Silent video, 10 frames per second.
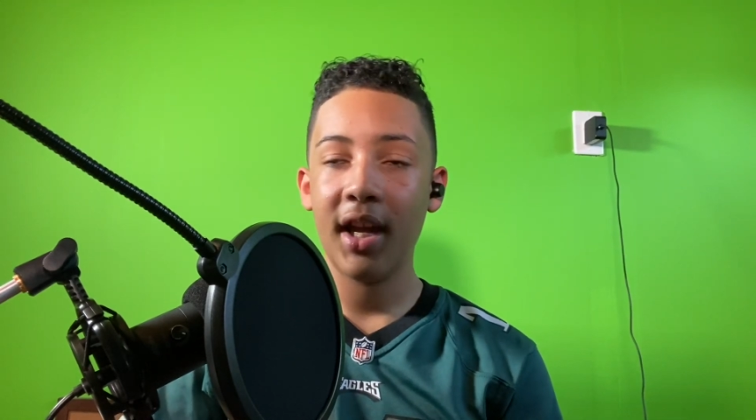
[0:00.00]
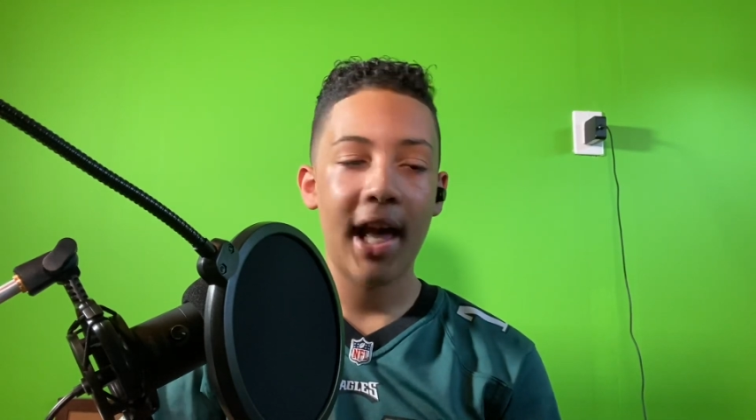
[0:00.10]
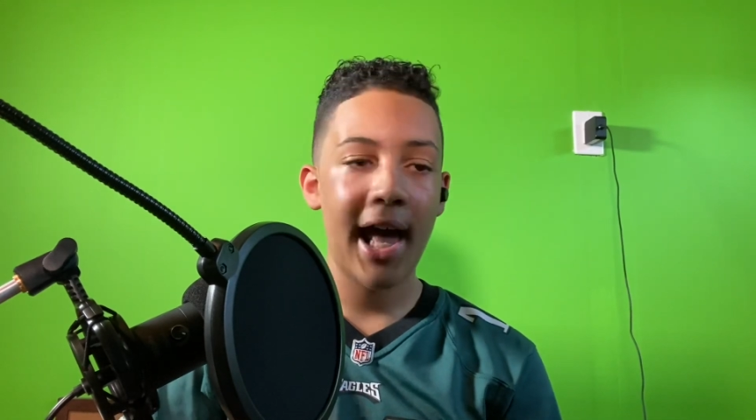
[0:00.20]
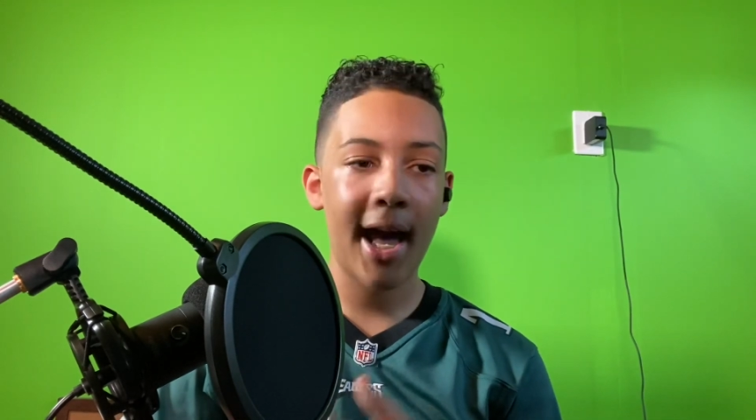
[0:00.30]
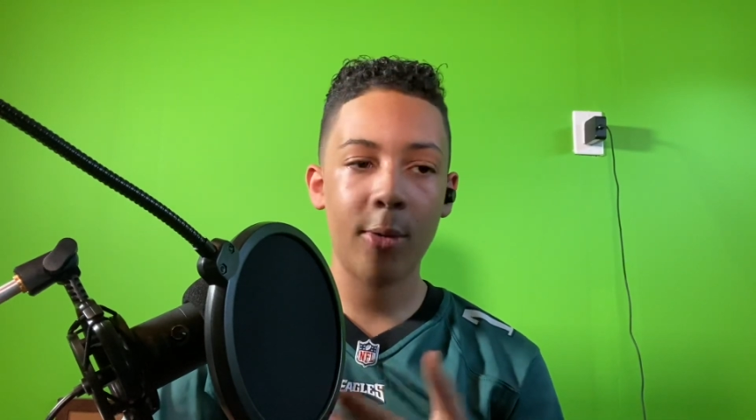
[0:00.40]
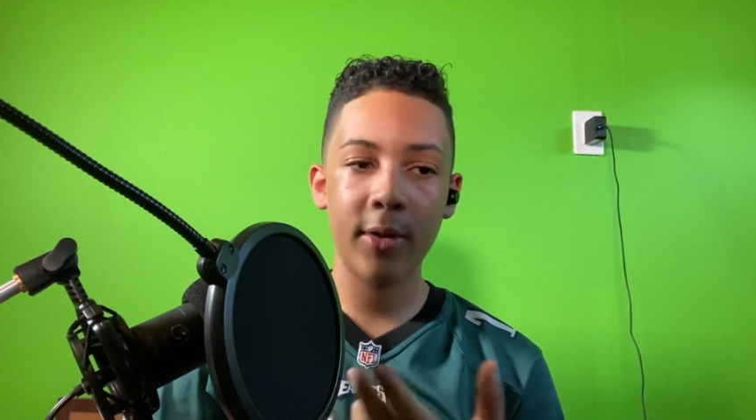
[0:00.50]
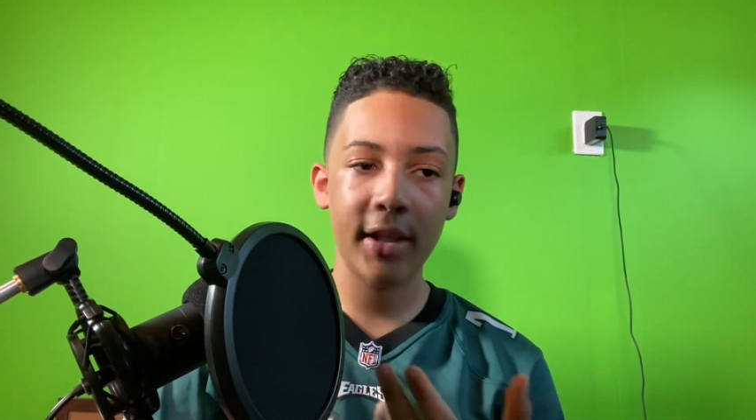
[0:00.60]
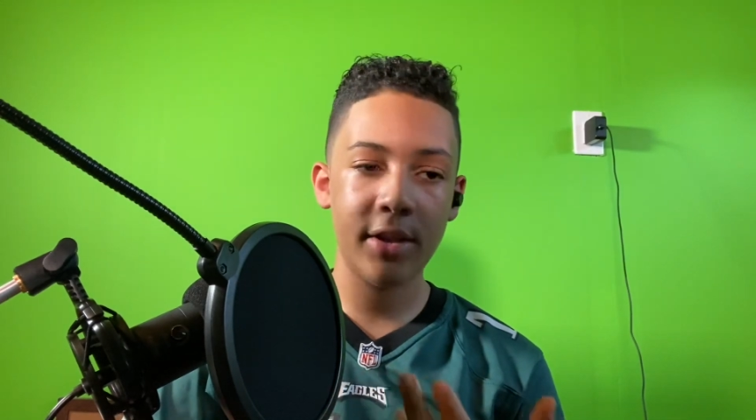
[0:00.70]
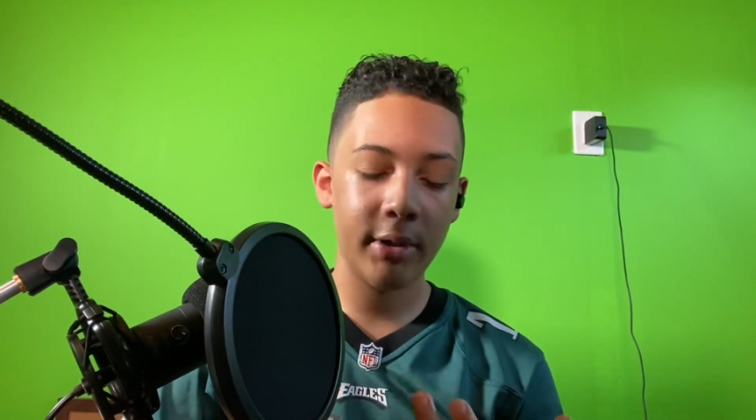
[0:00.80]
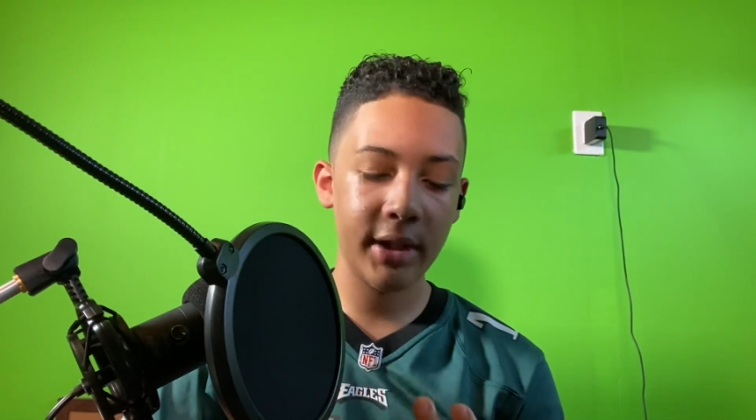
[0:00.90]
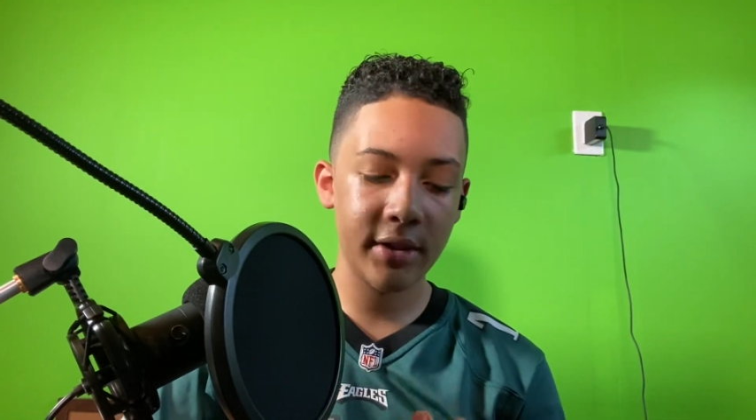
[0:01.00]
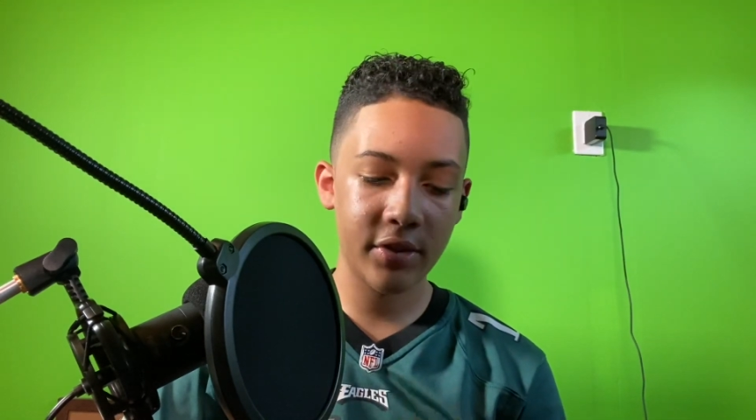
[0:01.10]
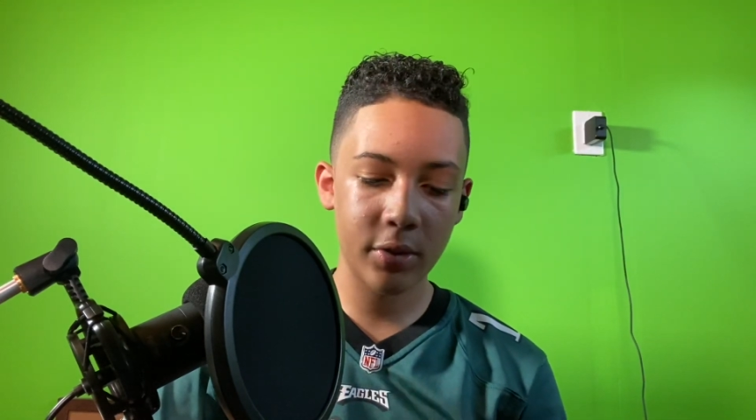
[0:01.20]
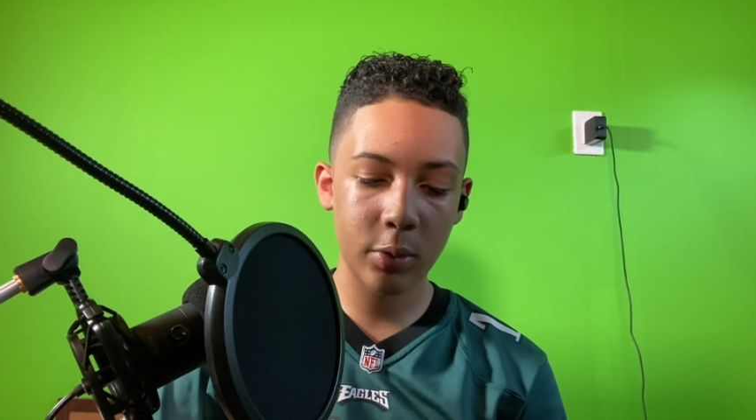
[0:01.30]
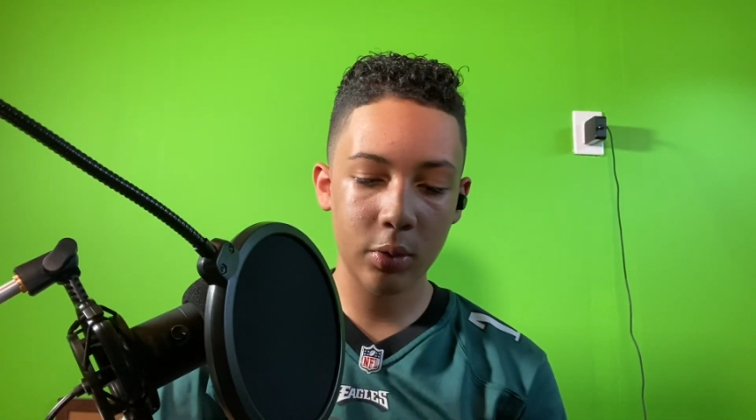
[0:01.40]
how are they doing in
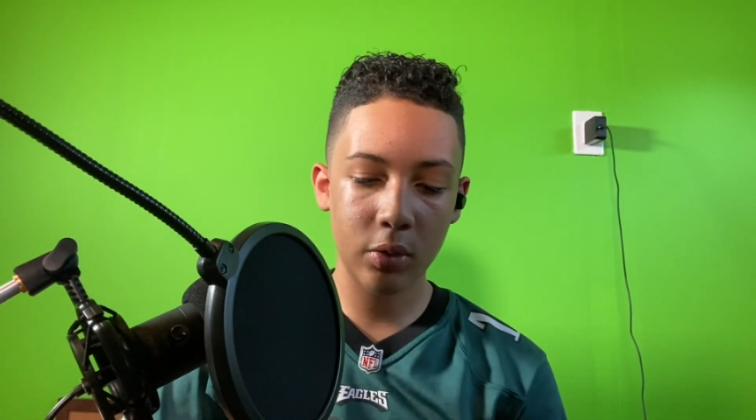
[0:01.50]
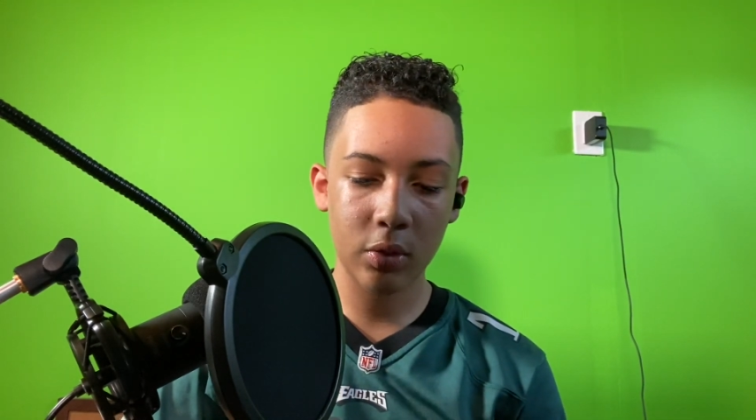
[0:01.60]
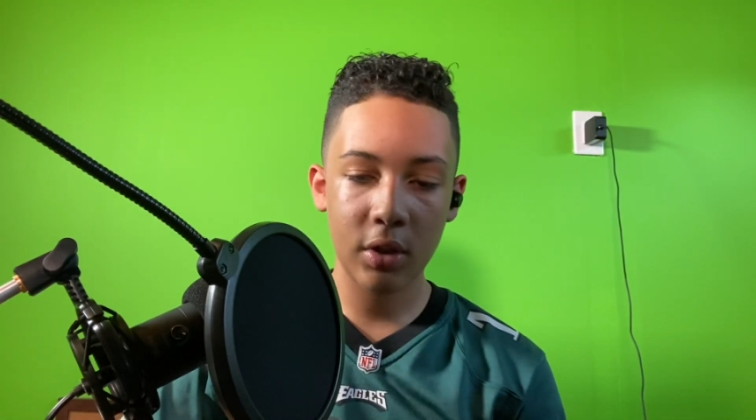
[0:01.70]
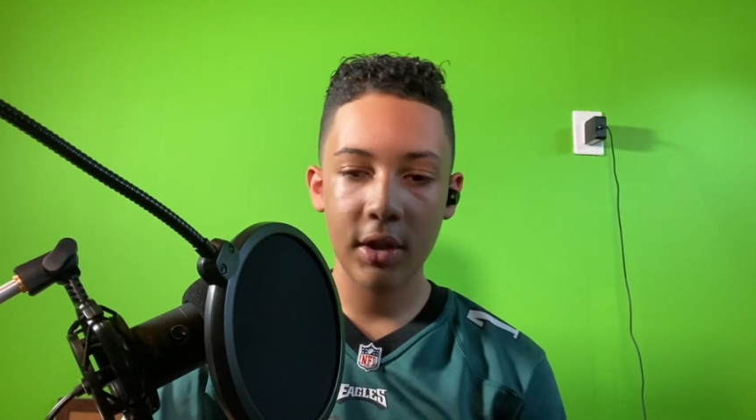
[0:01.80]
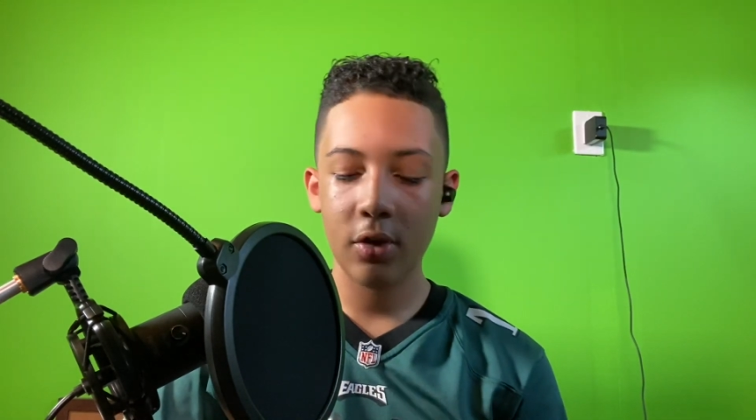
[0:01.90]
school?